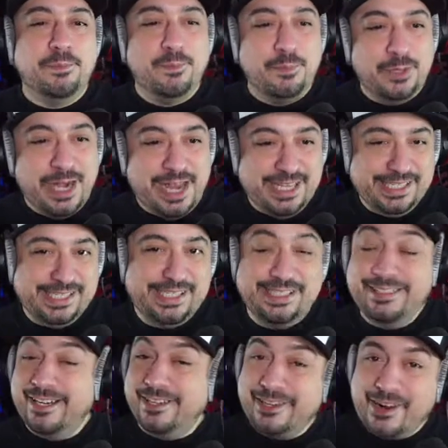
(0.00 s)
breasts,
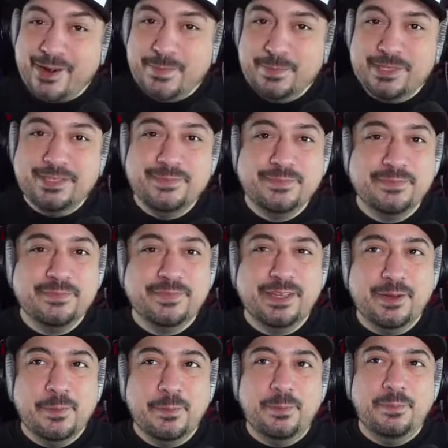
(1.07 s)
not arms.
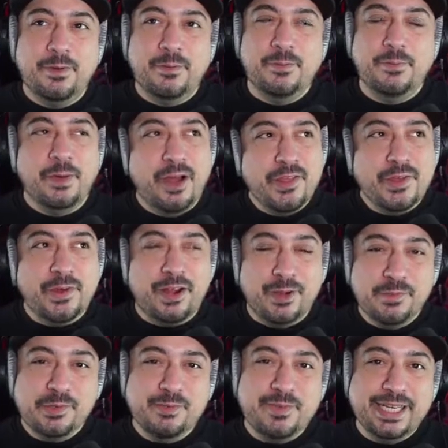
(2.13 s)
Although
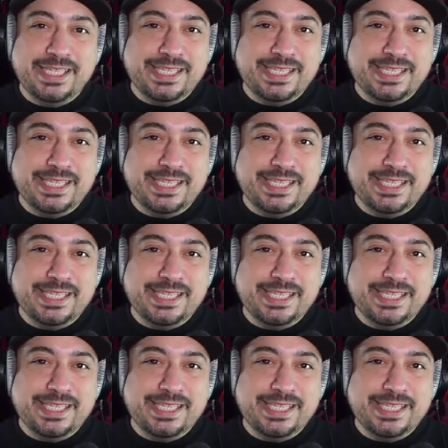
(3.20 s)
arms would make